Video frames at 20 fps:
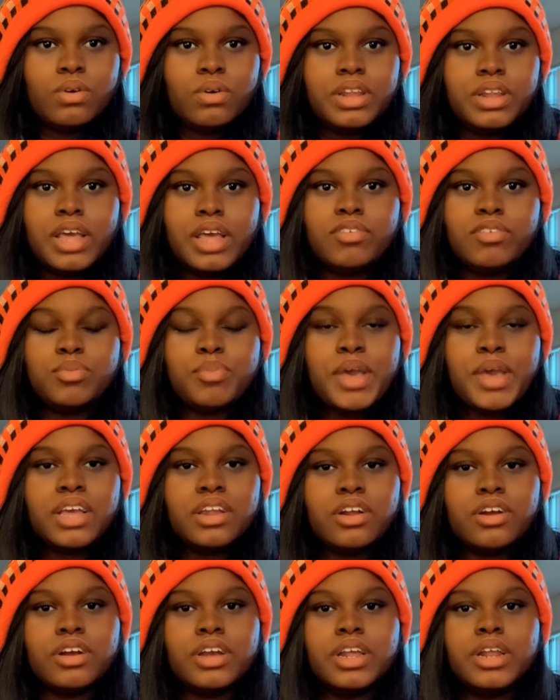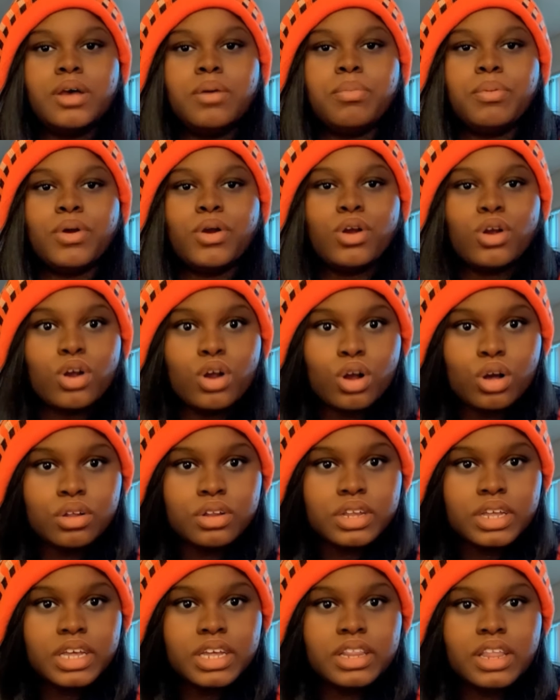And they was making her get up
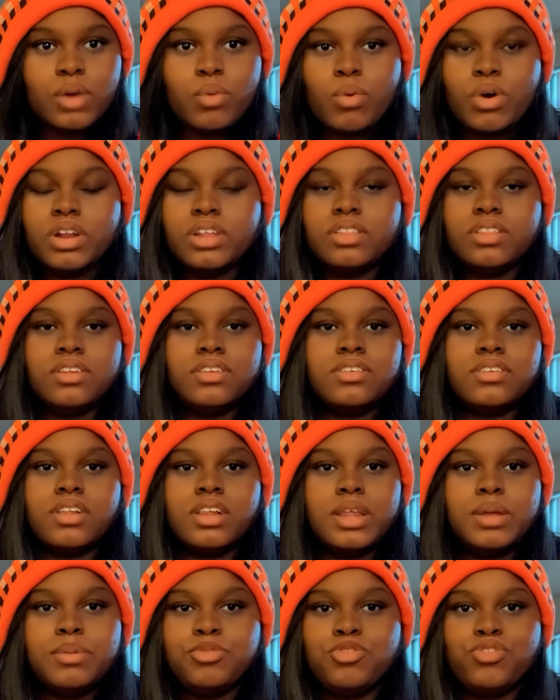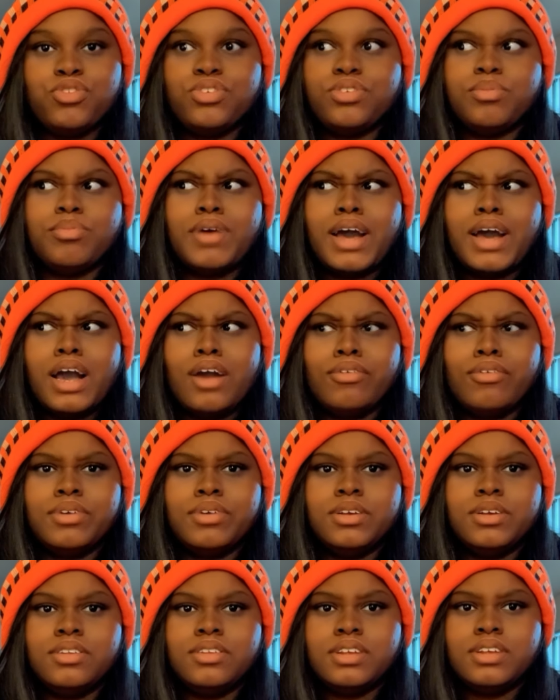early. They wanted these clips for some odd
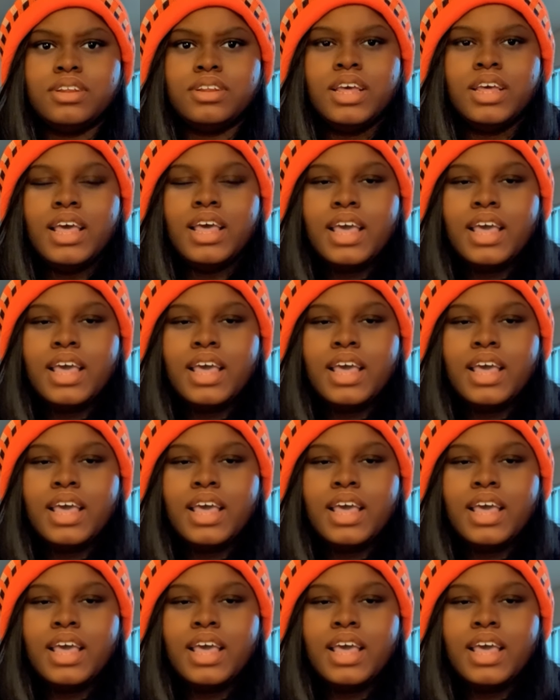reason.